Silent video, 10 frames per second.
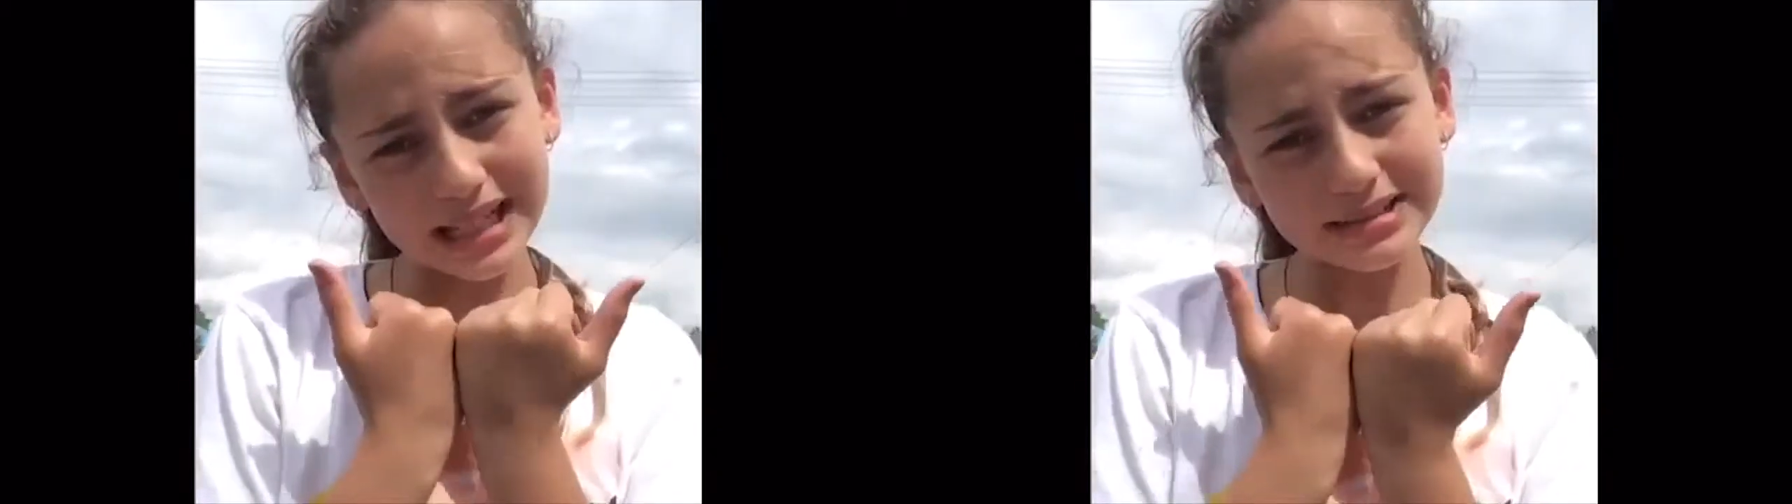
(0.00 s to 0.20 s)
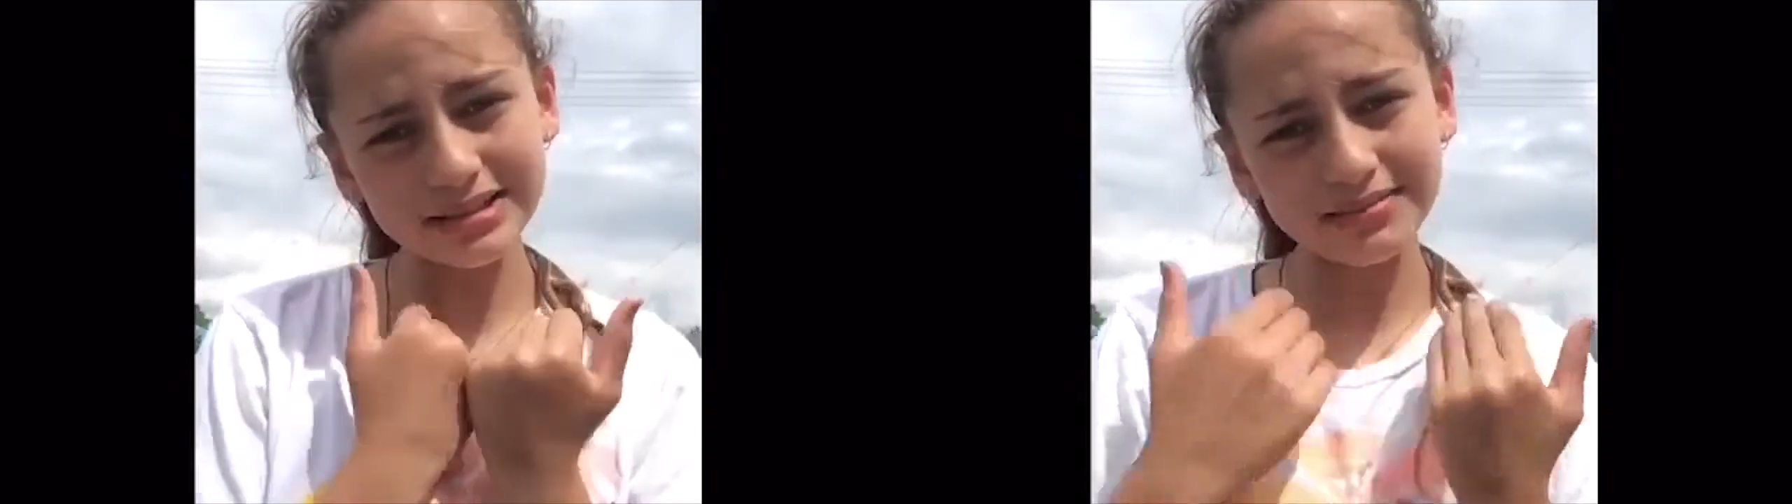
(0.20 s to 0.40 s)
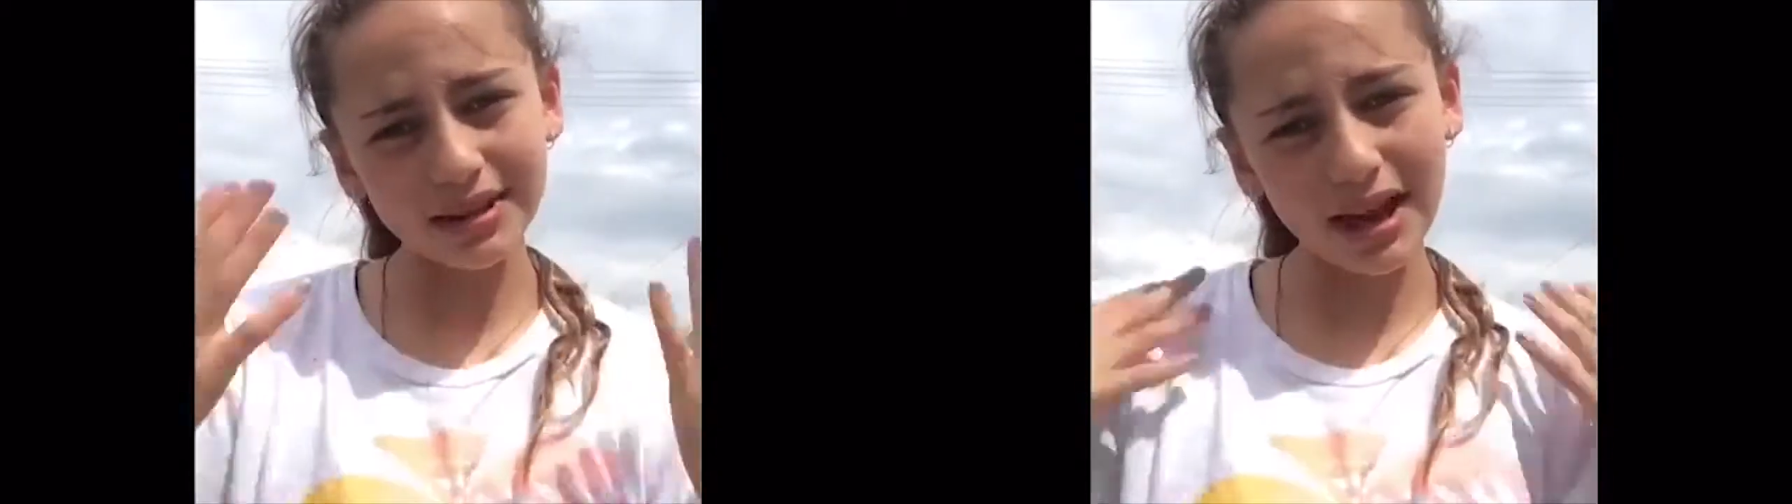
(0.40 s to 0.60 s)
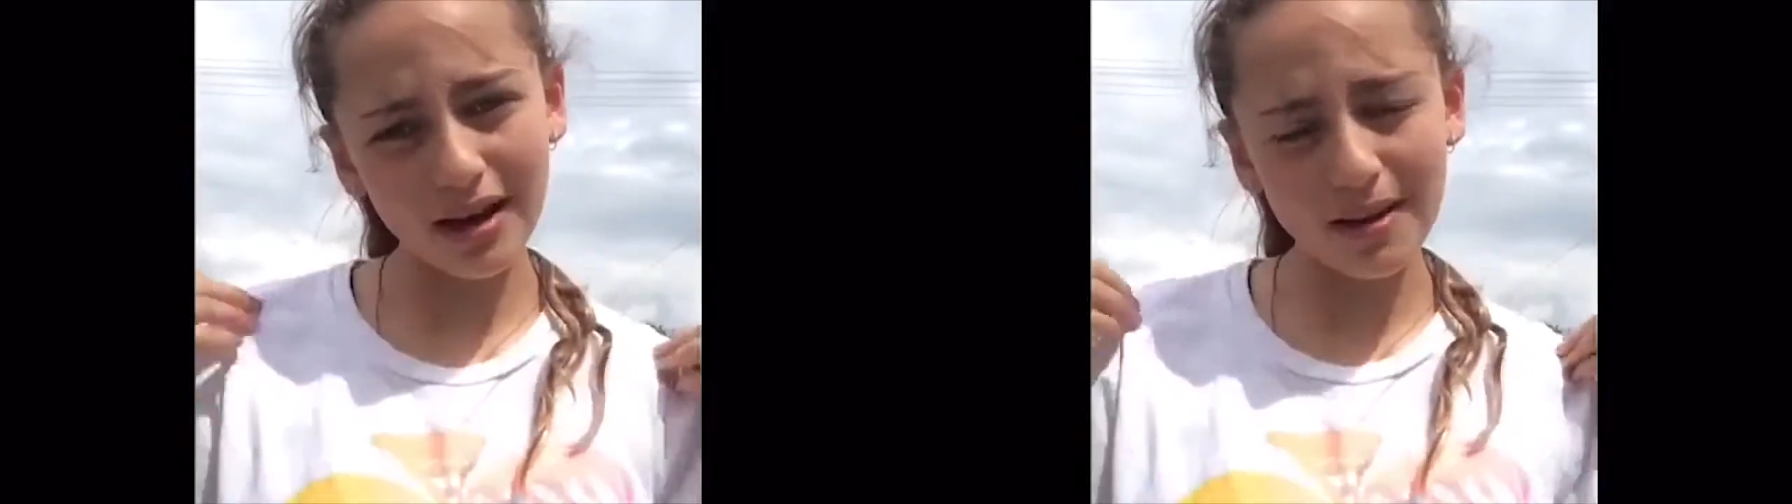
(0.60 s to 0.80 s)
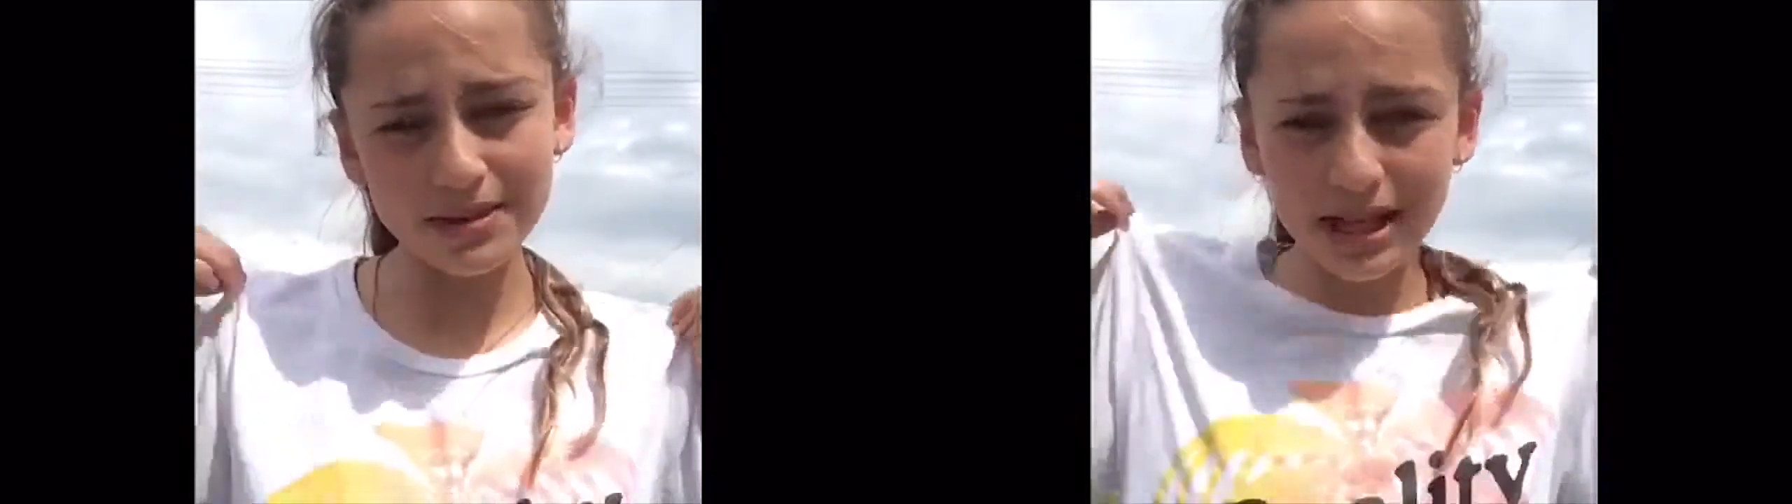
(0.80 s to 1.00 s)
And
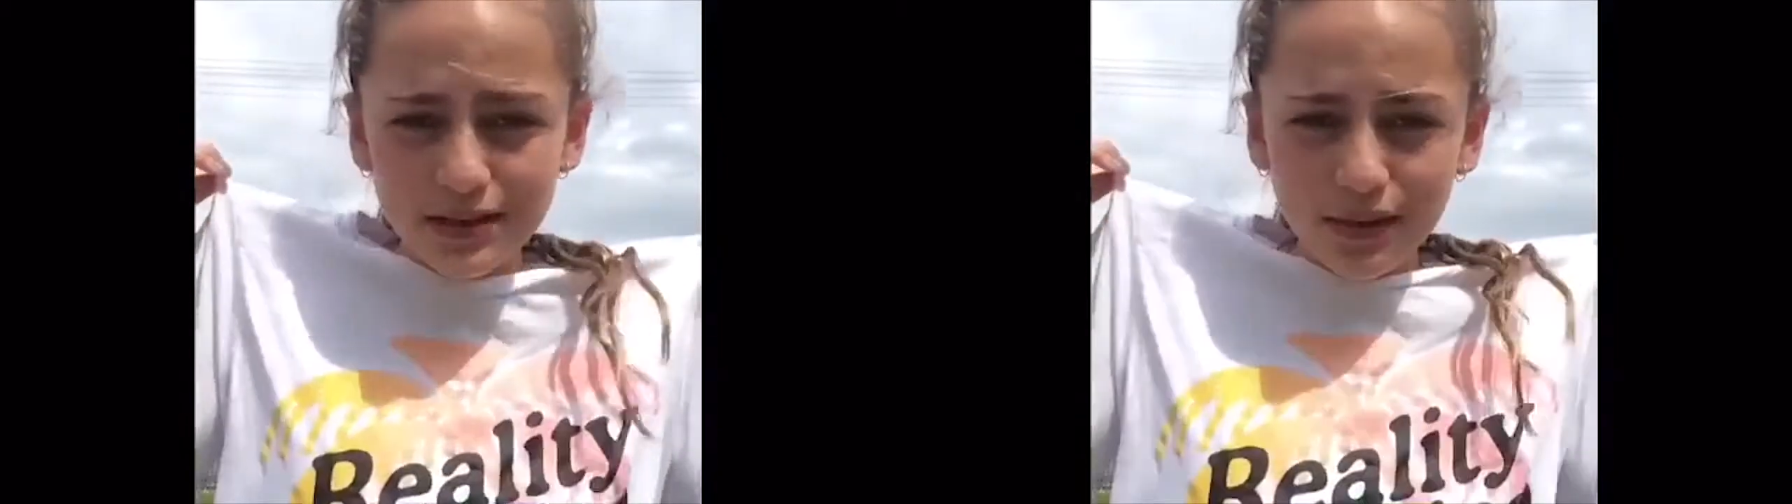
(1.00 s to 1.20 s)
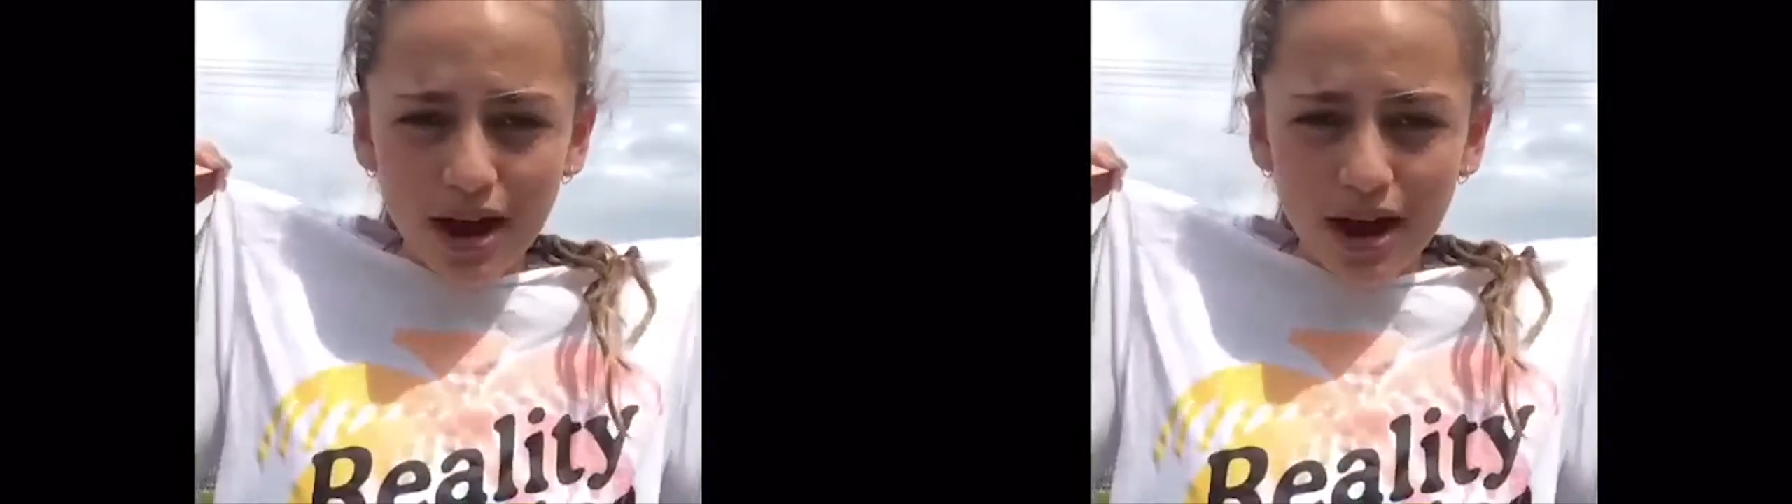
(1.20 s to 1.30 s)
yeah, I'm Te